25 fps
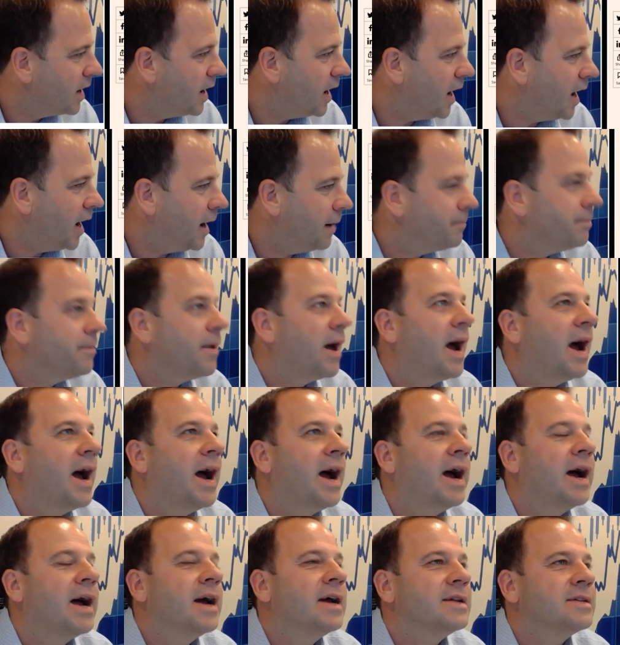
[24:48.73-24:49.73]
um,
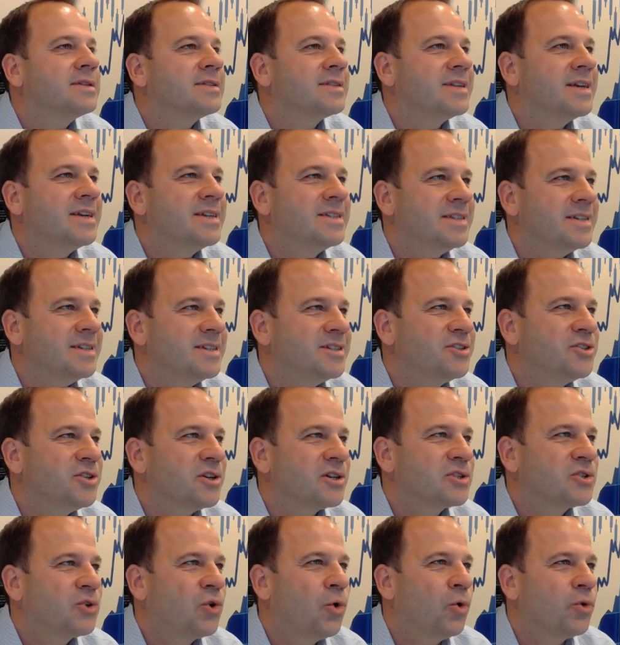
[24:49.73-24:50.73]
and this is
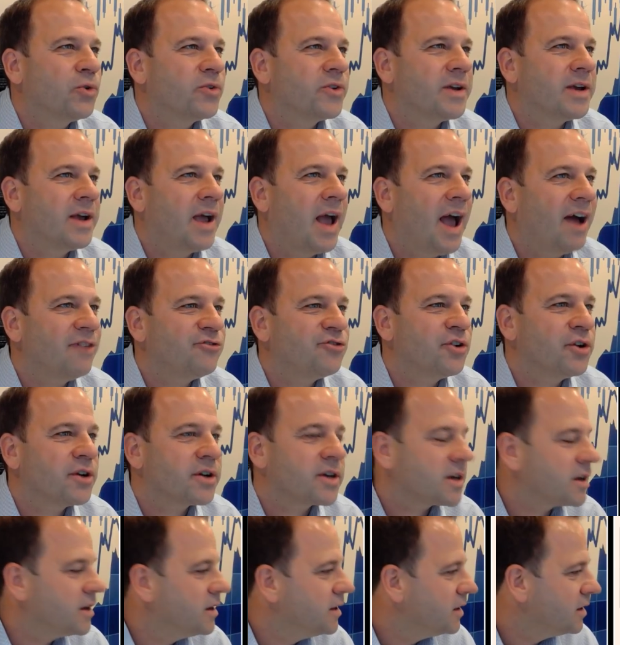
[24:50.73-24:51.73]
just causing
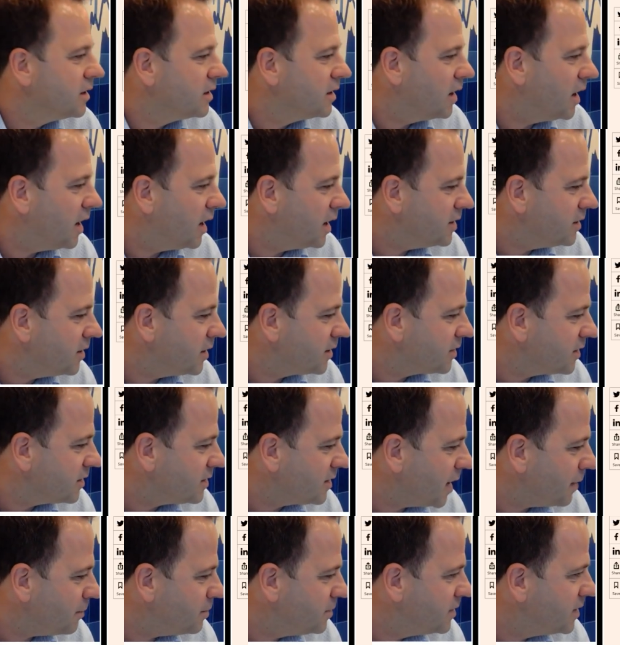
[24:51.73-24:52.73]
havoc Uh, you had
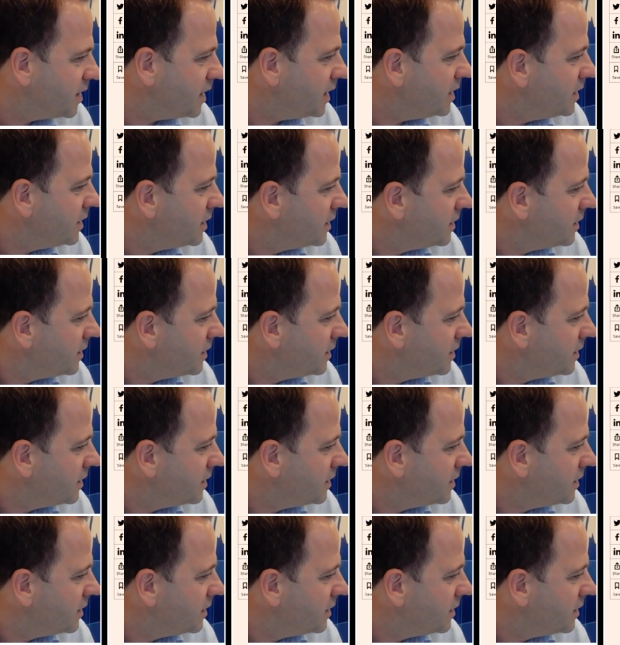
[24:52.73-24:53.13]
the deputy